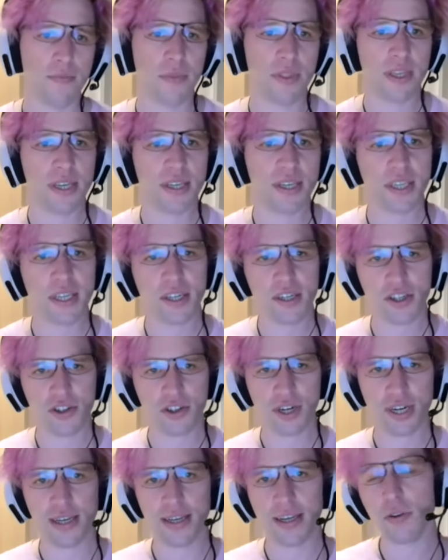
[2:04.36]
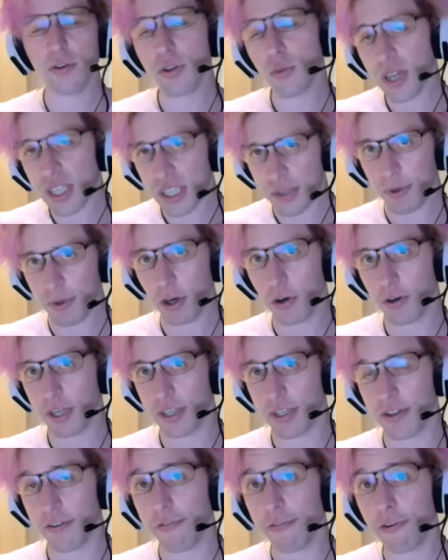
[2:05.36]
This industry, it was once billed
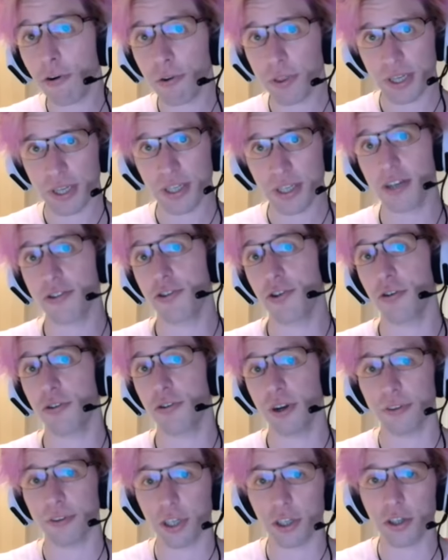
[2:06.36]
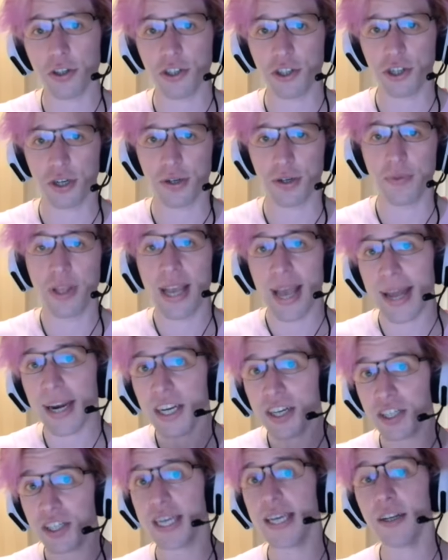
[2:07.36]
as the fourth industrial revolution, and
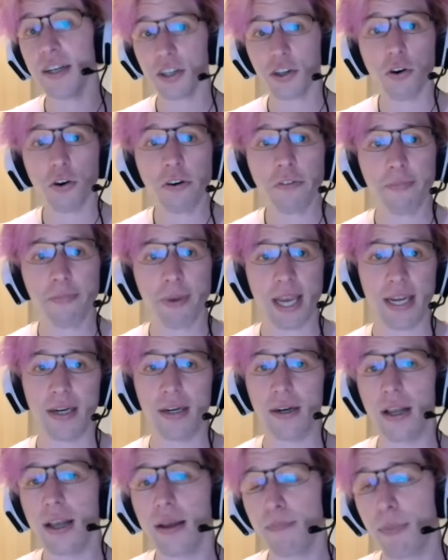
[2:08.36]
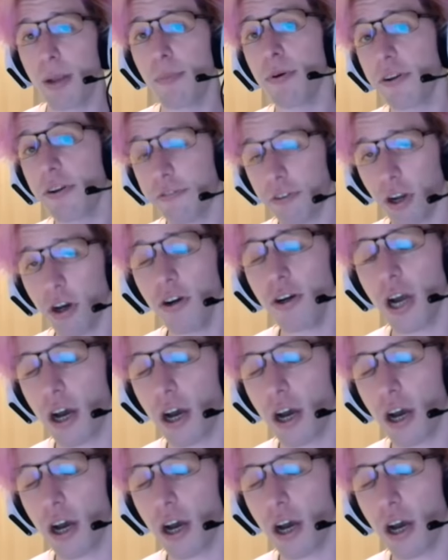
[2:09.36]
indeed it could have been. People have long